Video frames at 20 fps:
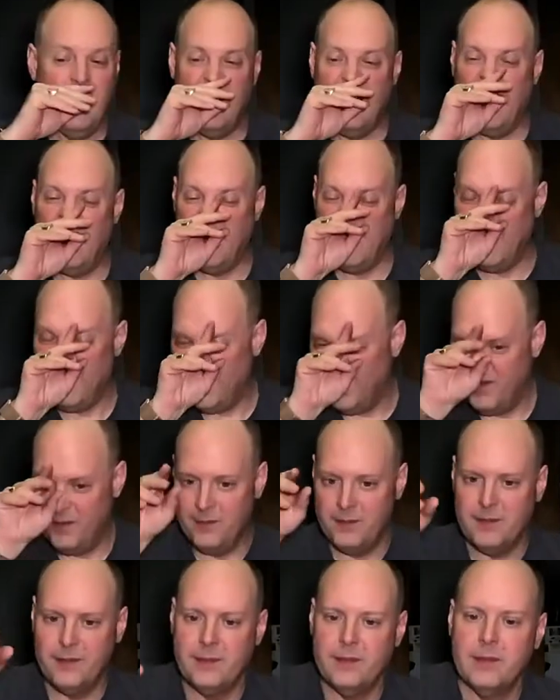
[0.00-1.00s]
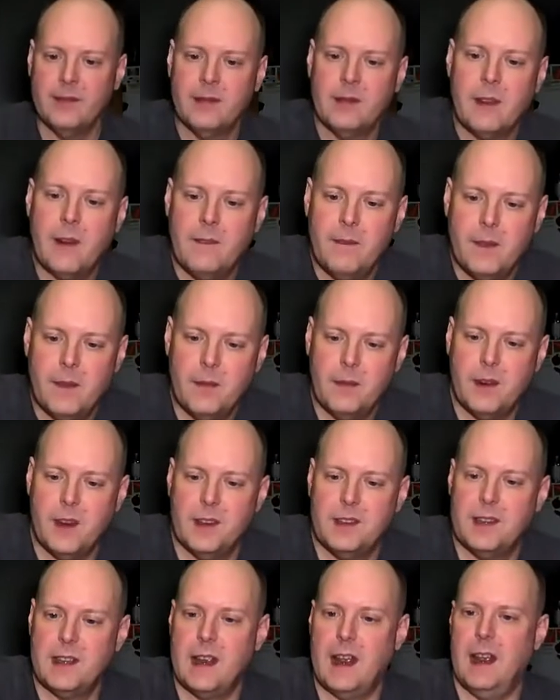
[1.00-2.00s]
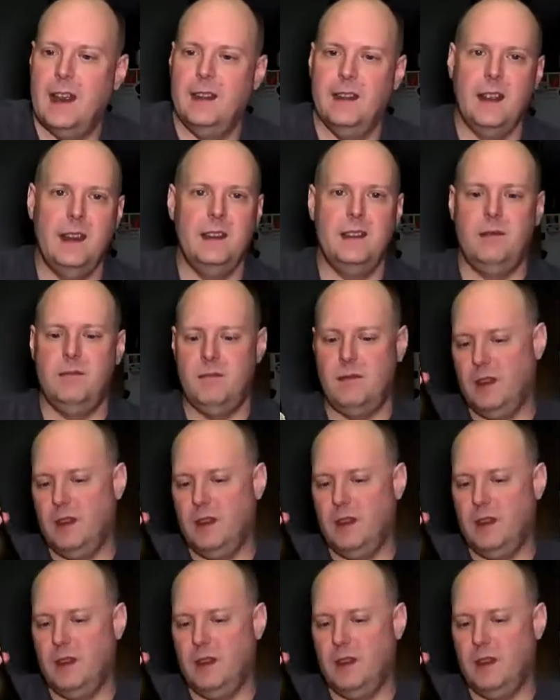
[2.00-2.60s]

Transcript: Because um, I, I,